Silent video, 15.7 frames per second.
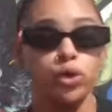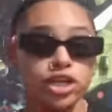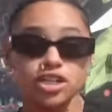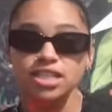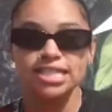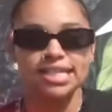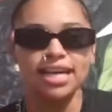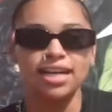We
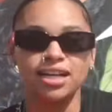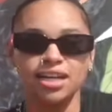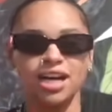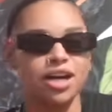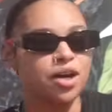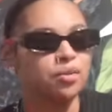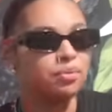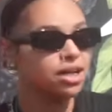are setting
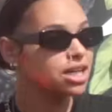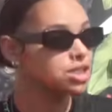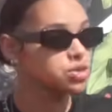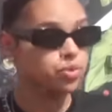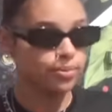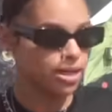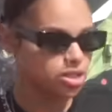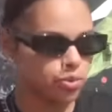up because
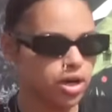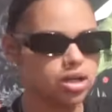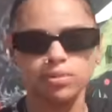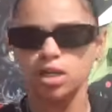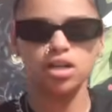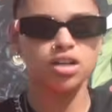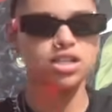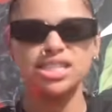we got to
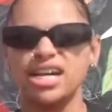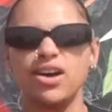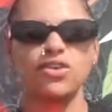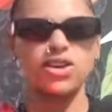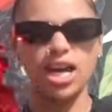welcome the girls out.